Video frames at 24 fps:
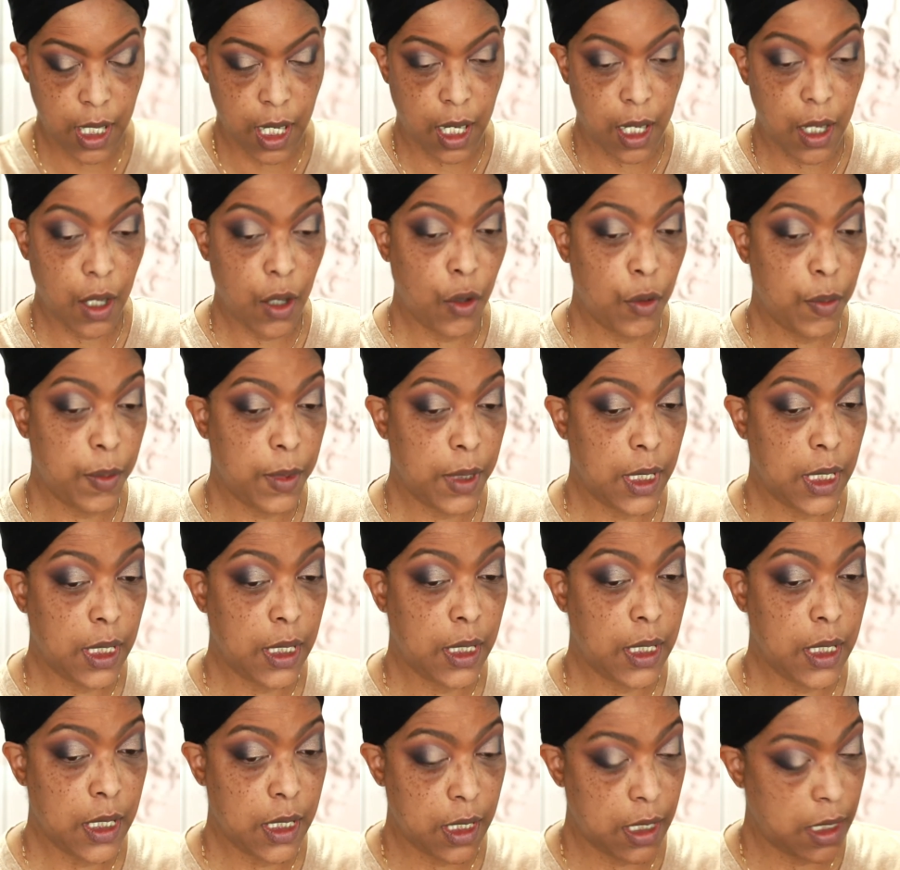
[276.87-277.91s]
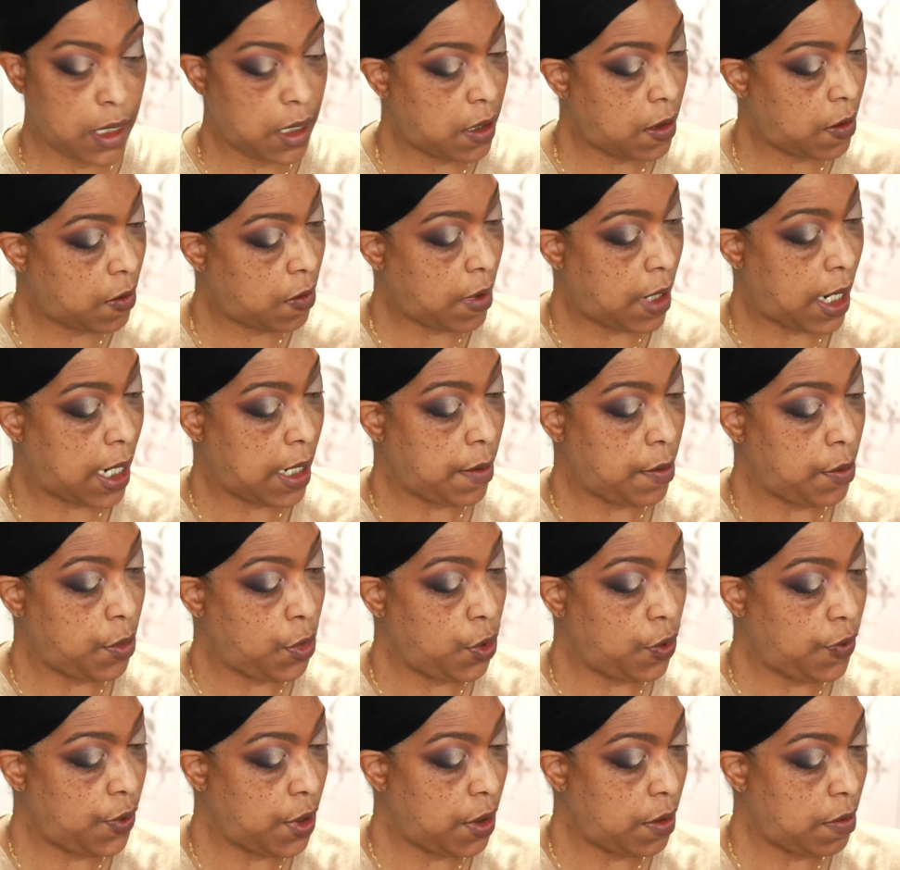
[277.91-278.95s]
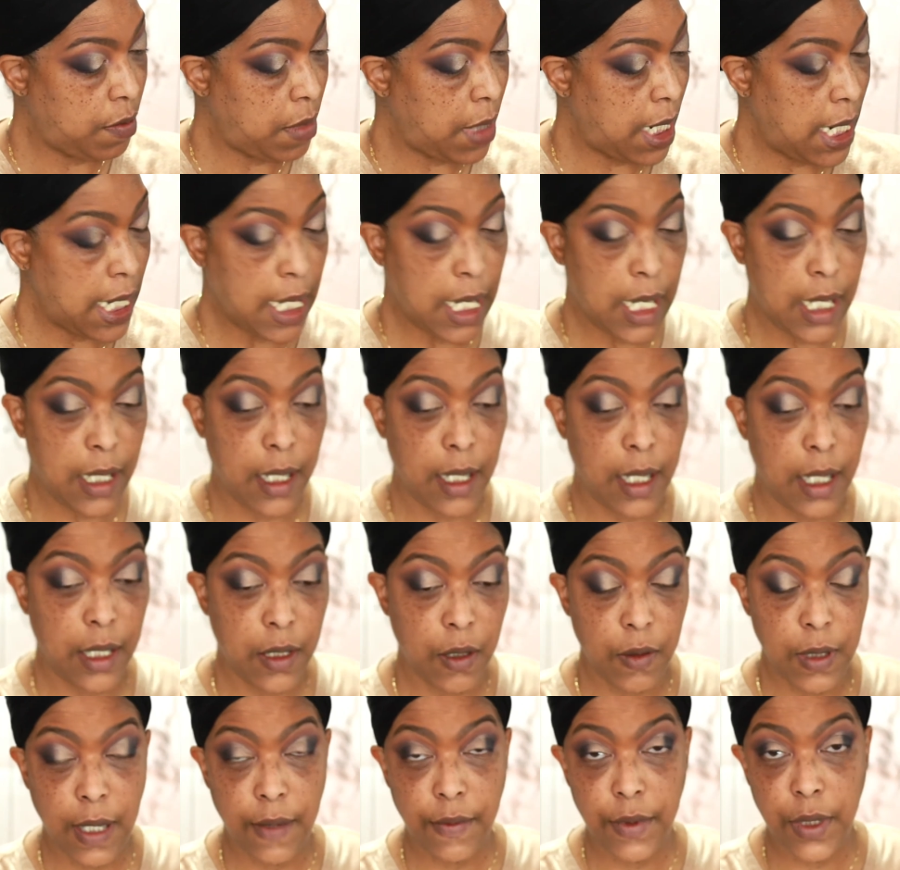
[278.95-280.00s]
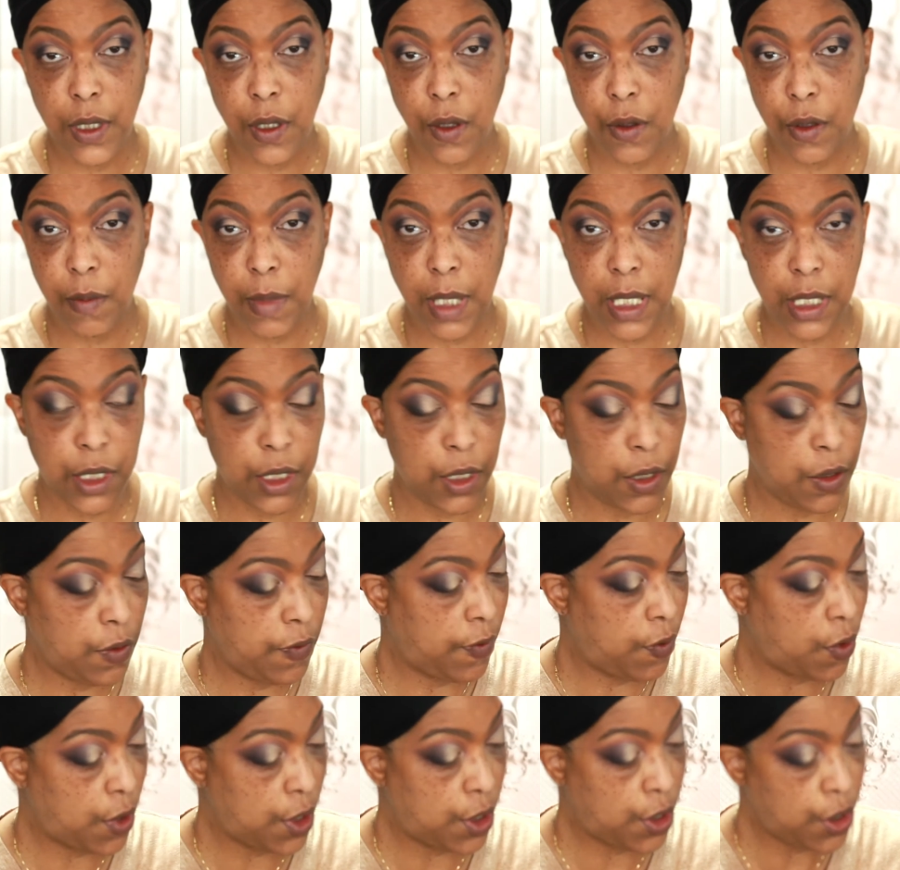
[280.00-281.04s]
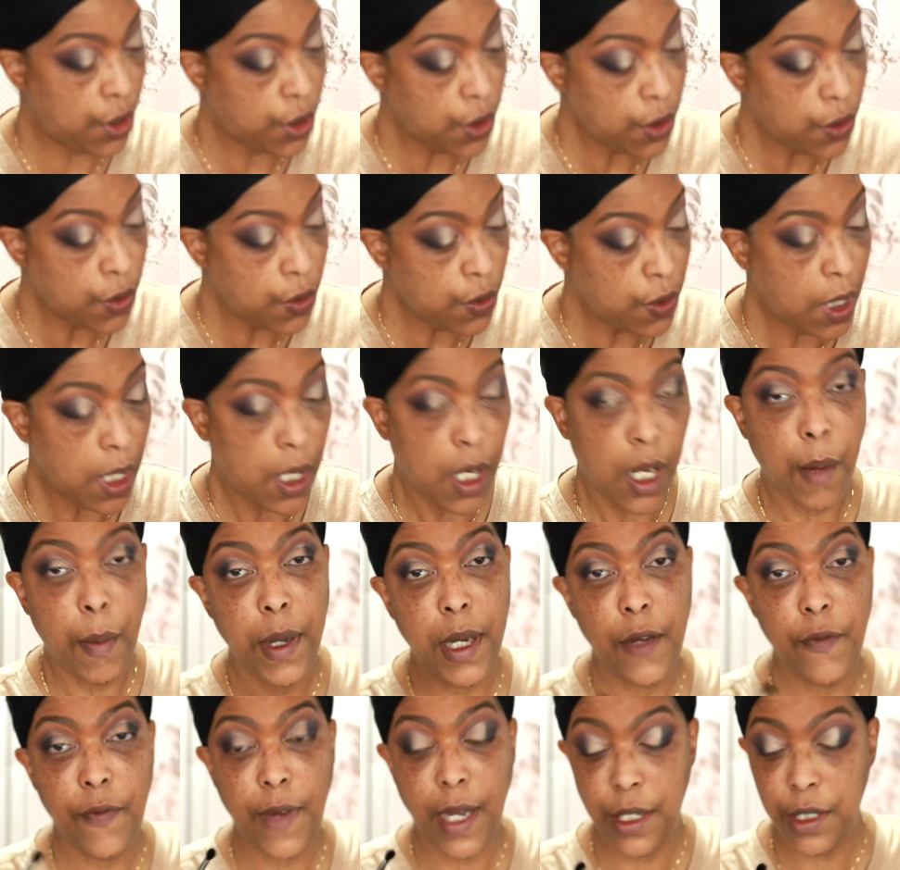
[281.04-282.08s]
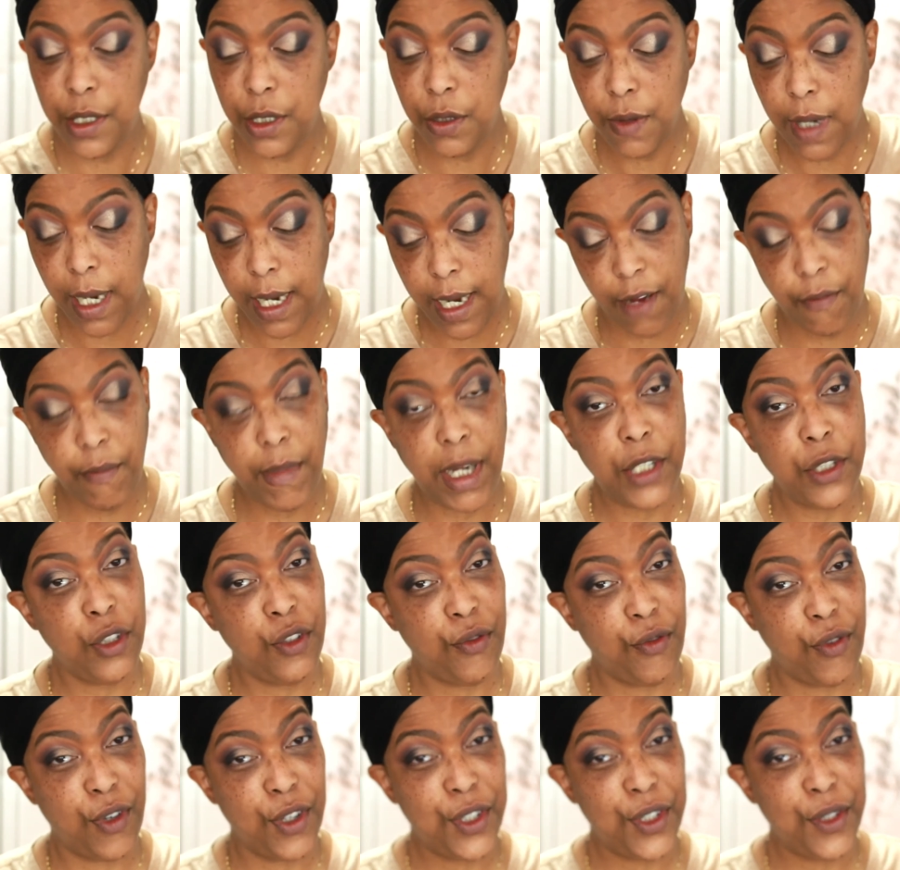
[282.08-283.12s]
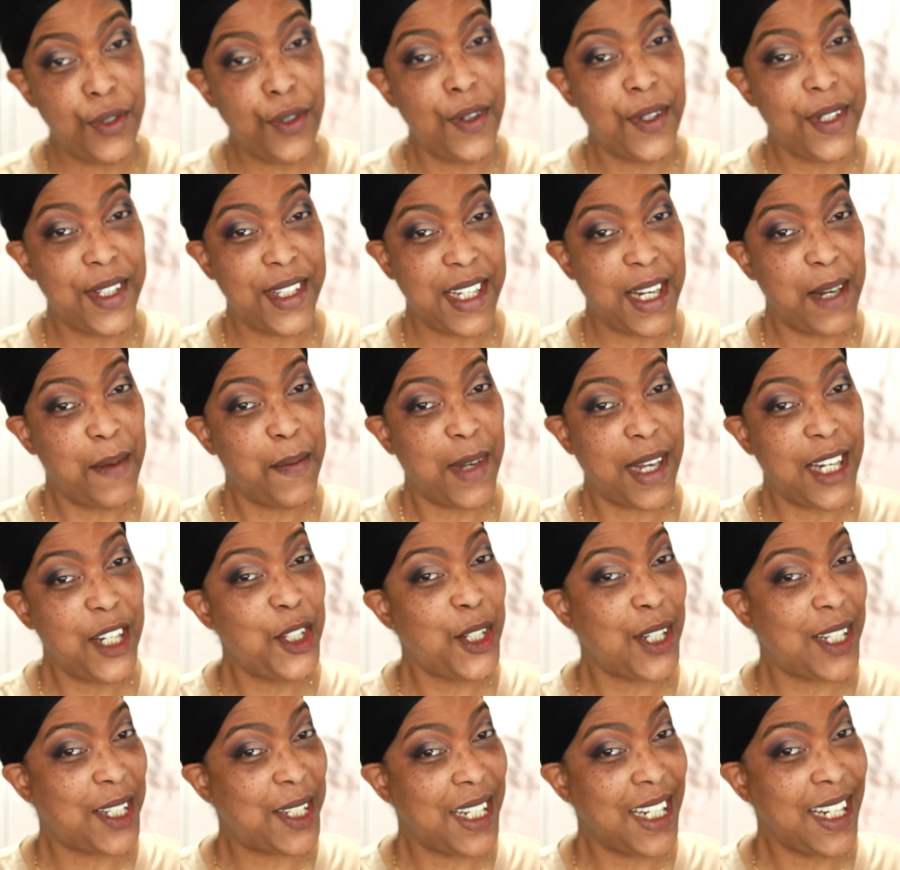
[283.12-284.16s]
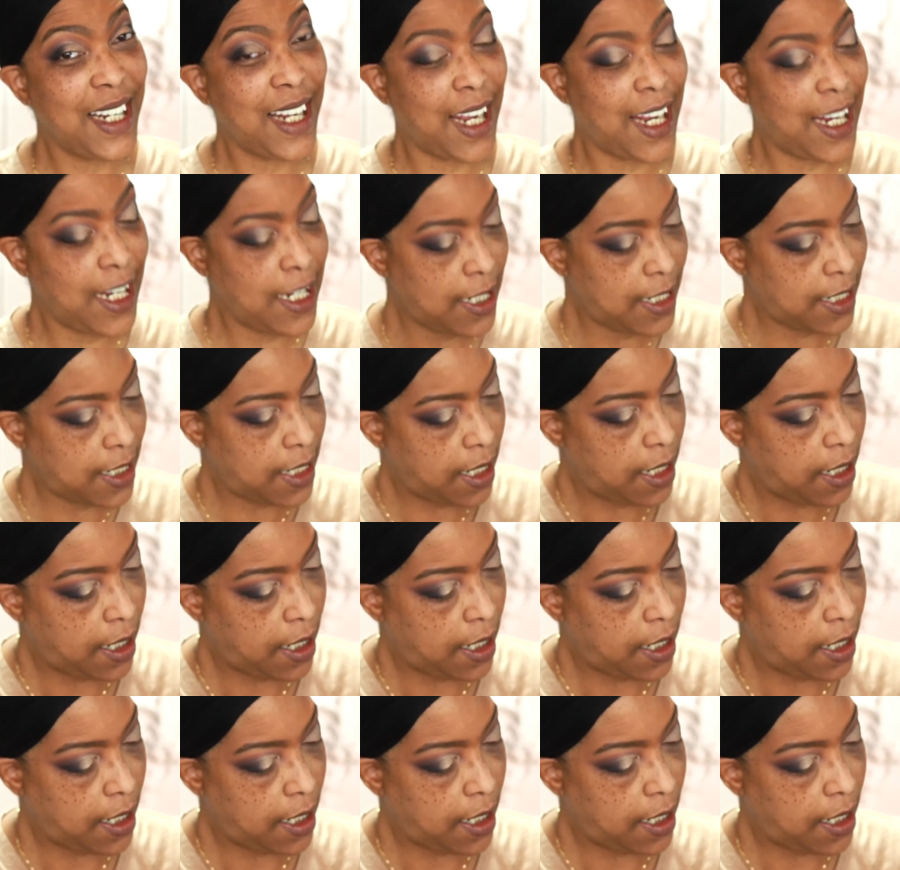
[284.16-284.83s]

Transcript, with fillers: I hope that this is the right move to make and that I don't have to go to my 242. But if I do, I have my 242 on standby just in case.